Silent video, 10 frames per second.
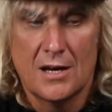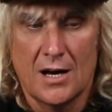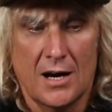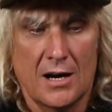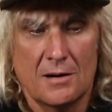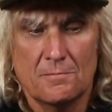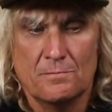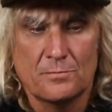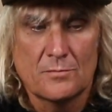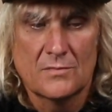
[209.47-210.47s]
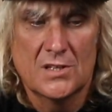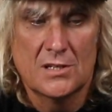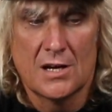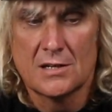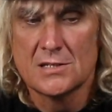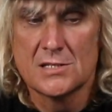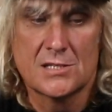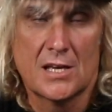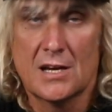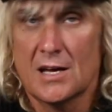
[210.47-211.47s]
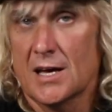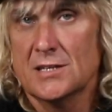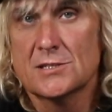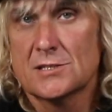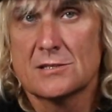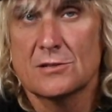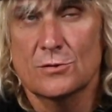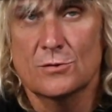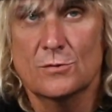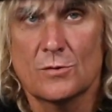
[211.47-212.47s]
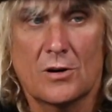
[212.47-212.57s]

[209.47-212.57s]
young Senna Aegis, who